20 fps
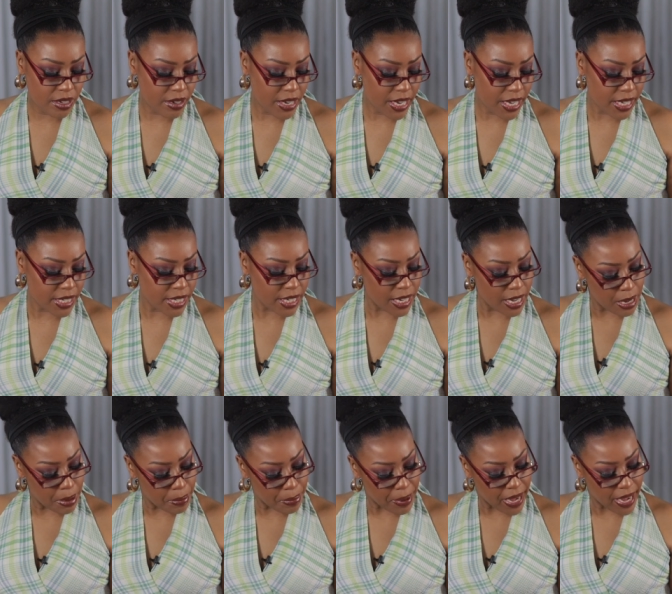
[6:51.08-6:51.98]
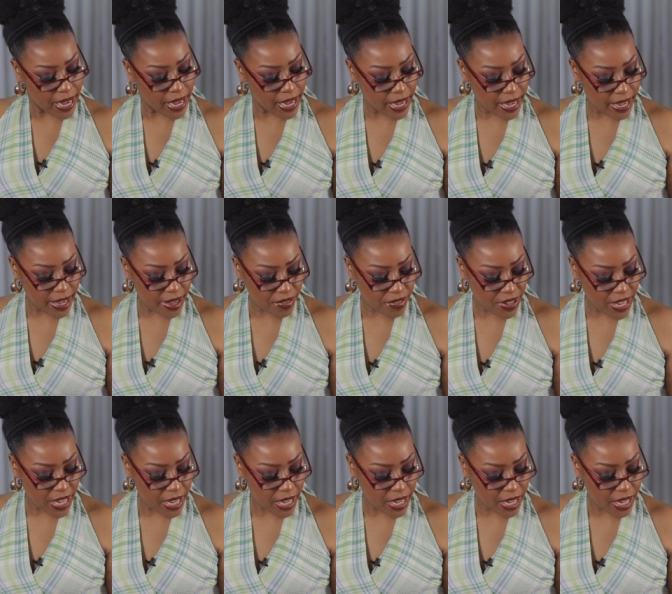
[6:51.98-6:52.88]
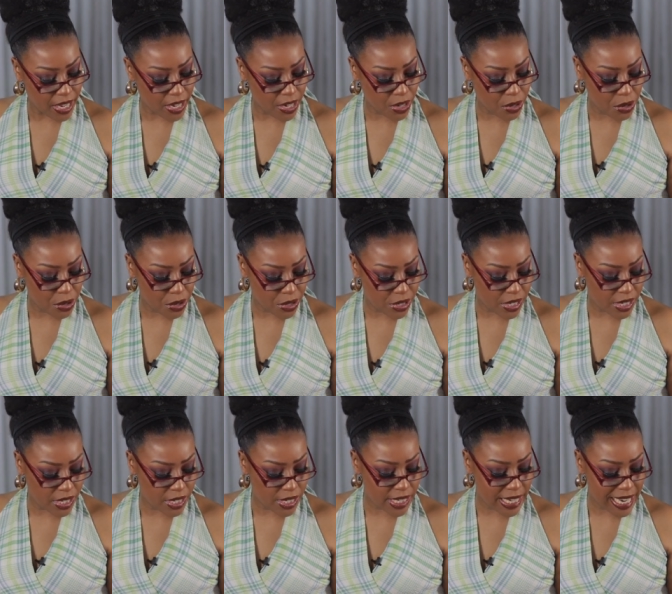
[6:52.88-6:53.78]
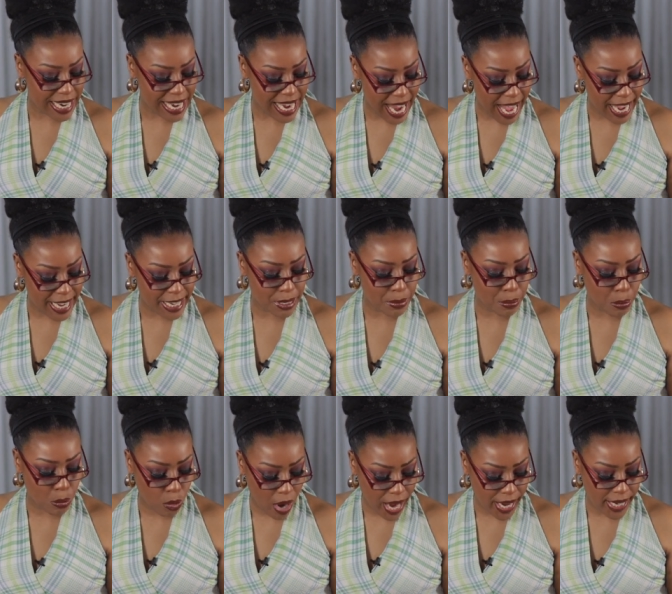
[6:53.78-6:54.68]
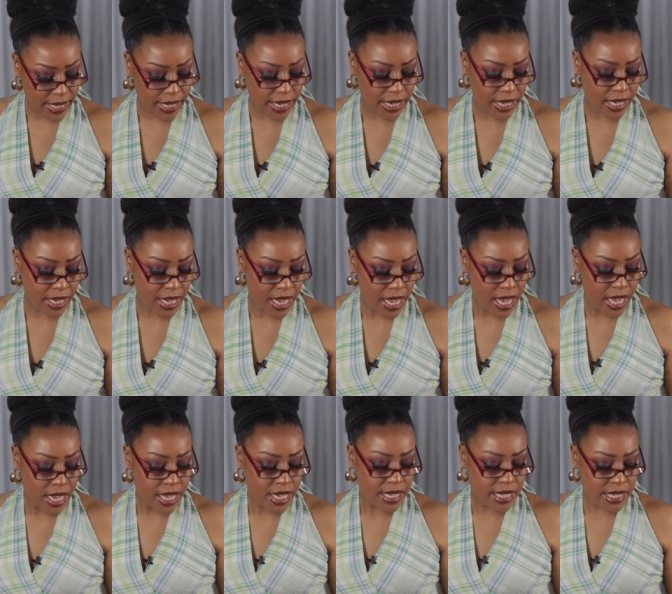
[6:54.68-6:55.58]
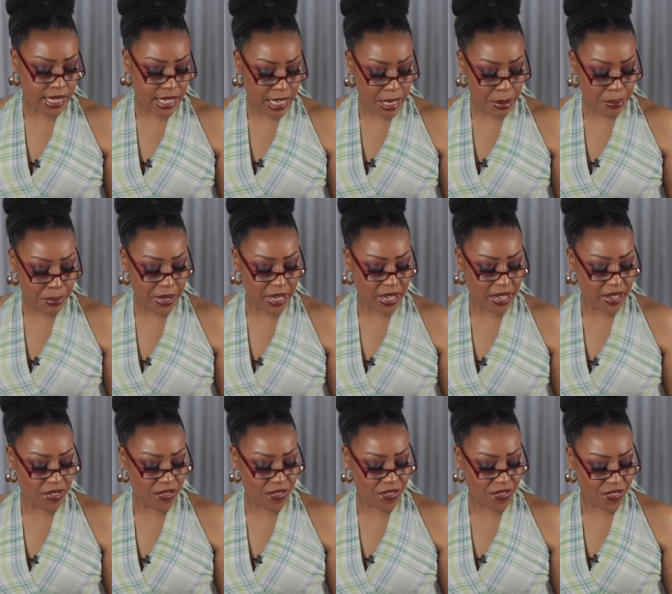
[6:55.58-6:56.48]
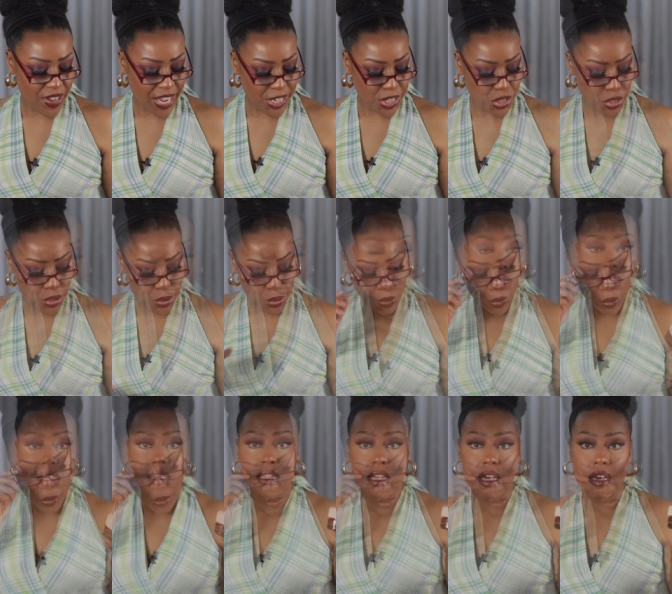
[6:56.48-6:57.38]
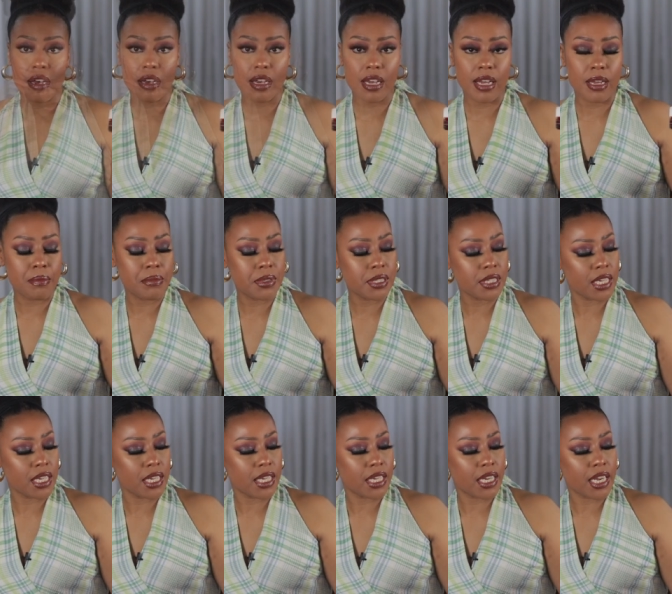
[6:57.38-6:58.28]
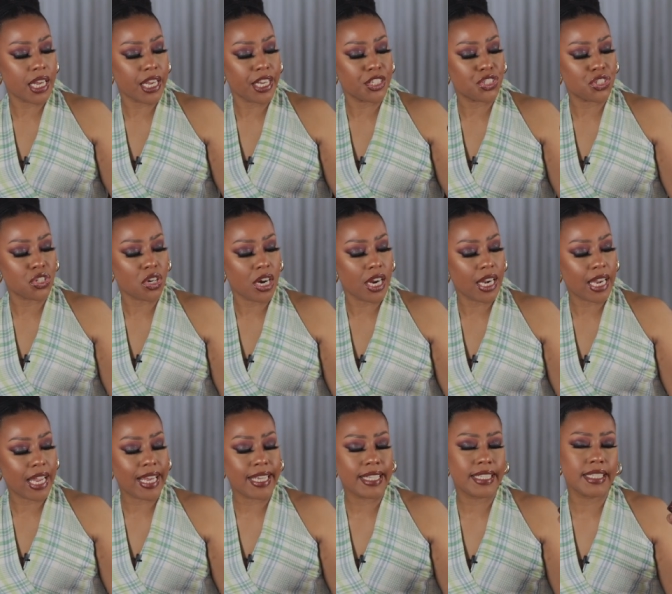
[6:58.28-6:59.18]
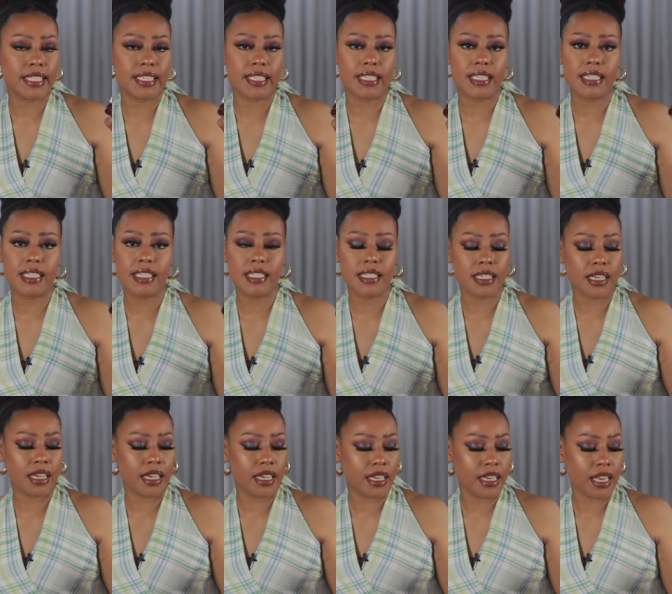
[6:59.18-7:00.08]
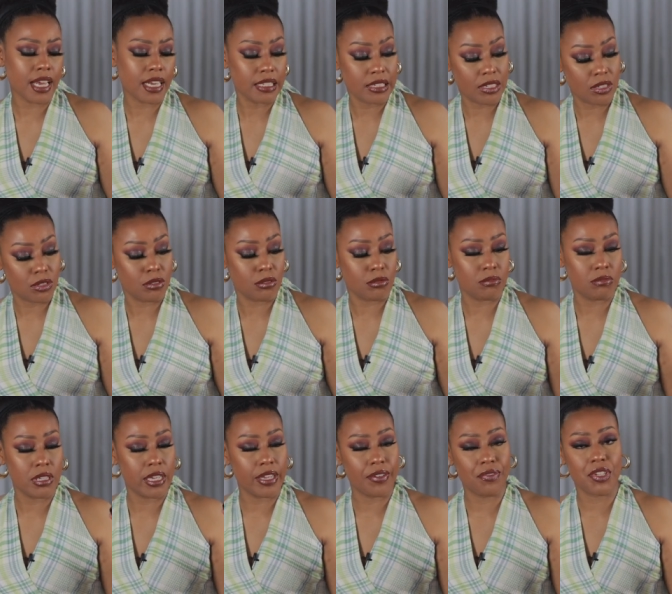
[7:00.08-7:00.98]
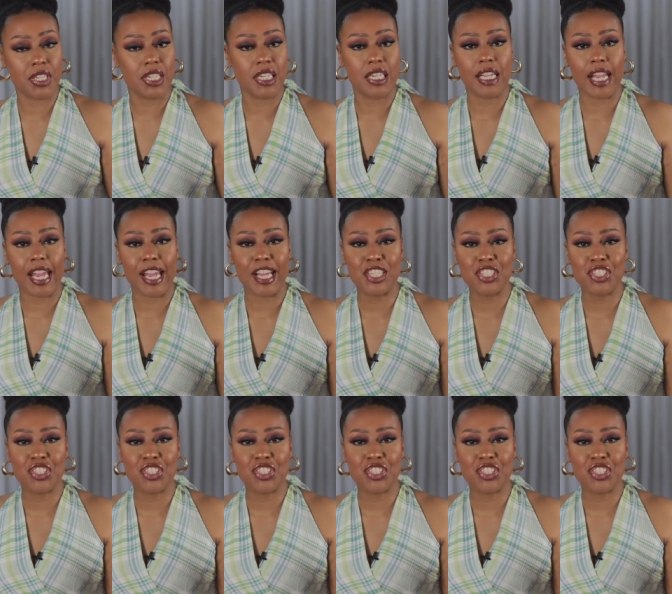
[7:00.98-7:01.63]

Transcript: next up I have a Korres Night Brightening sleeping facial. So it comes in a jar like this, a nice little hefty glass